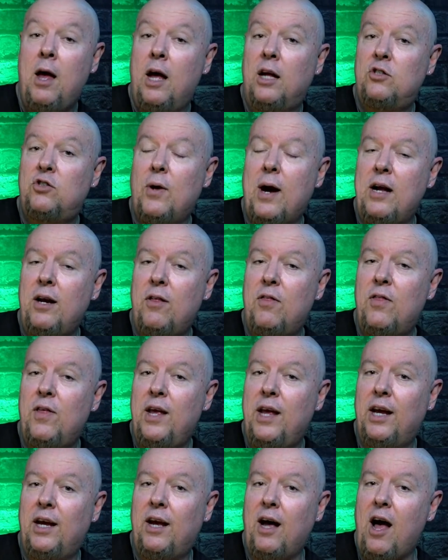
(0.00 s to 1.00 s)
And try to
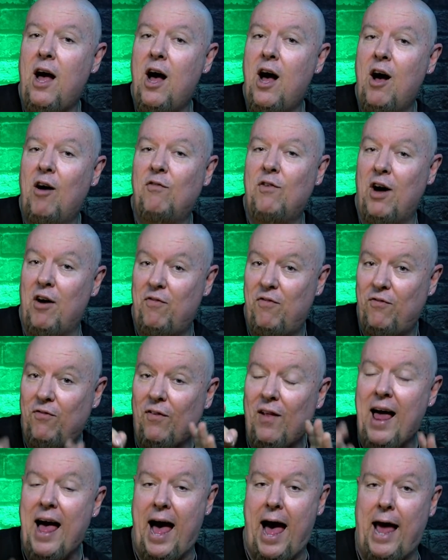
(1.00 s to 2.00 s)
think of a
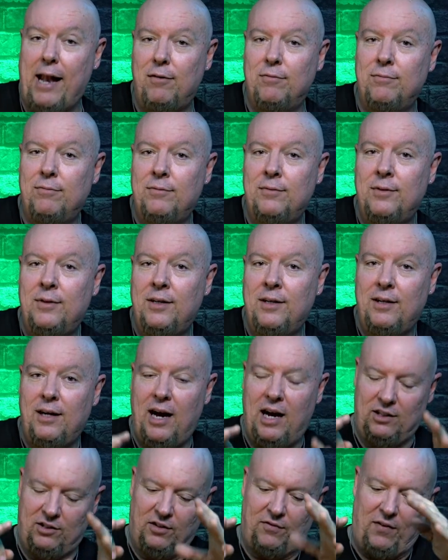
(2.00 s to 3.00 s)
flat
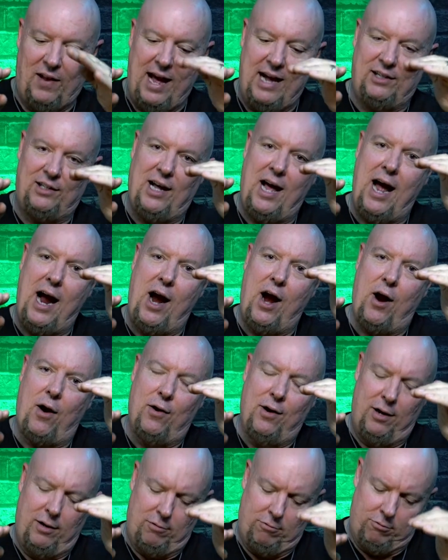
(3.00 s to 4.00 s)
as a flat
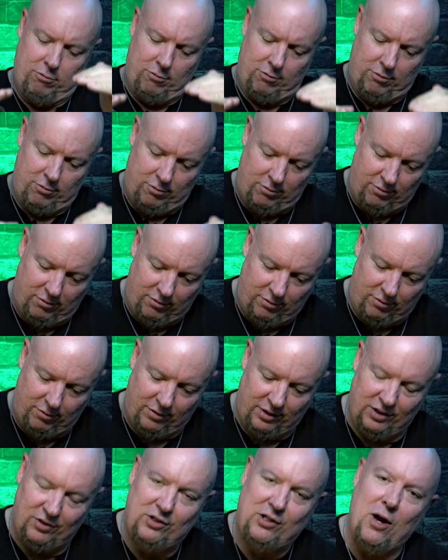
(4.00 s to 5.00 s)
tire.
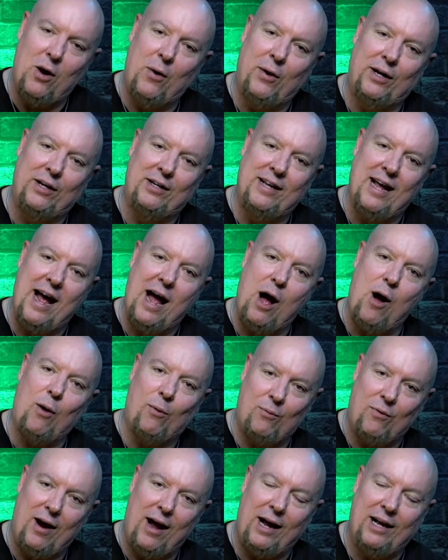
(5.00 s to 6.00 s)
It's going
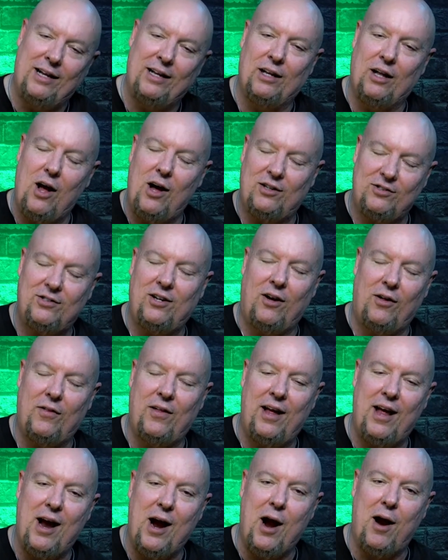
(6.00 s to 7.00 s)
down, right? You lost all
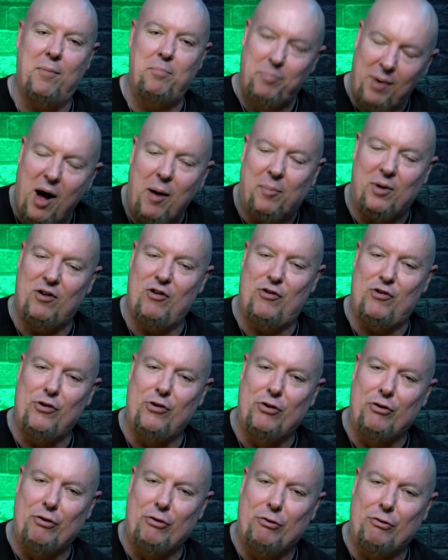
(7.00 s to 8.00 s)
the air. Bummer,
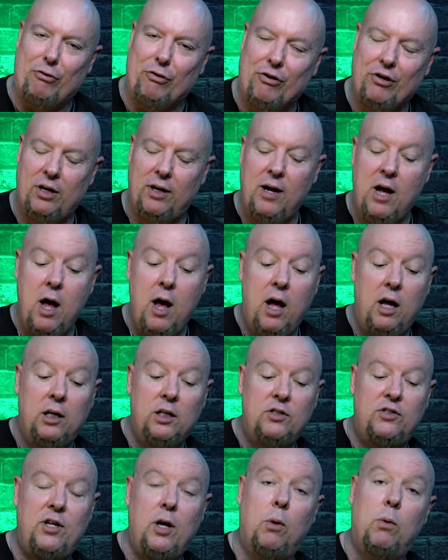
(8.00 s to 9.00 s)
dude.
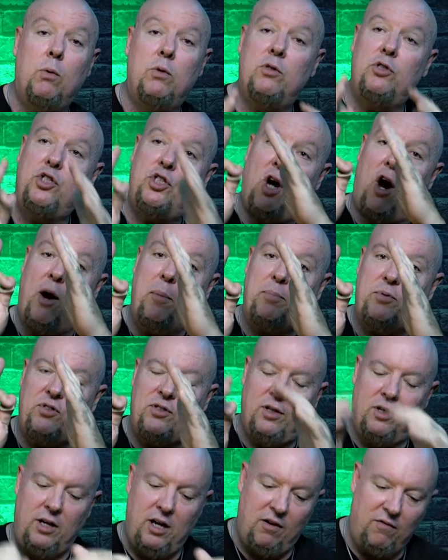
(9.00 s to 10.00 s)
So
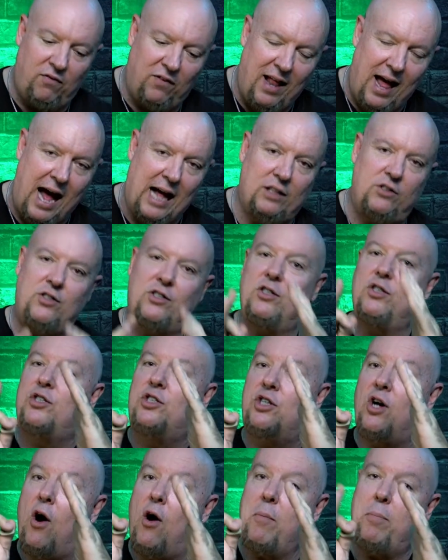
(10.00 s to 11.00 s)
sharps and flats,
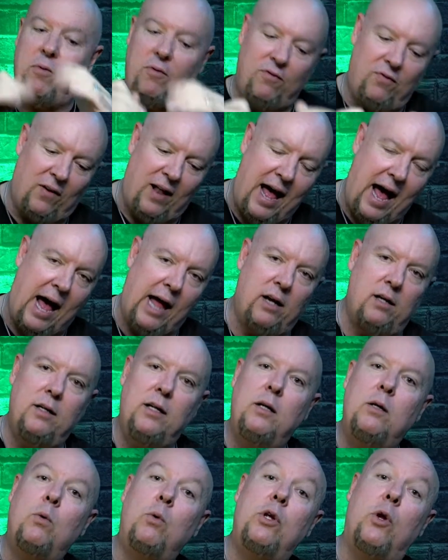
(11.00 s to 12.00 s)
sharp, flat.
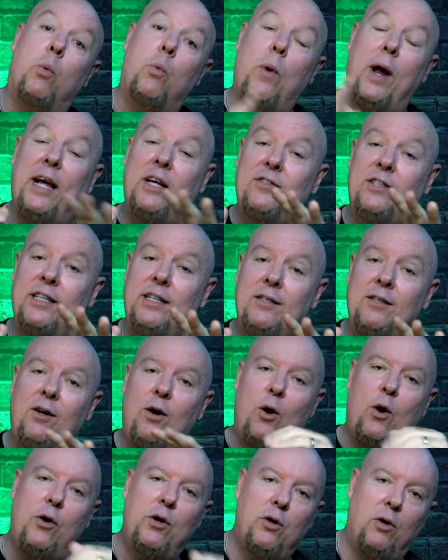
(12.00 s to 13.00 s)
You're raising
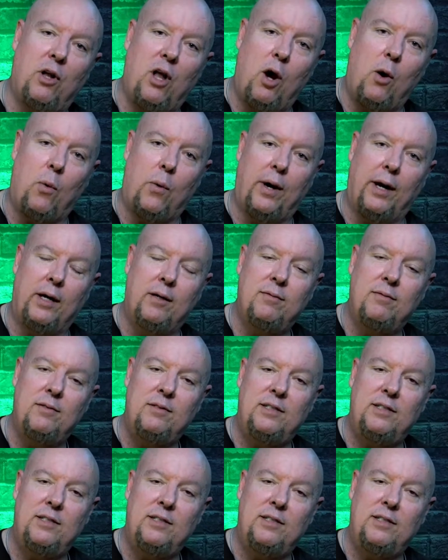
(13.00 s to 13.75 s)
or you're lowering.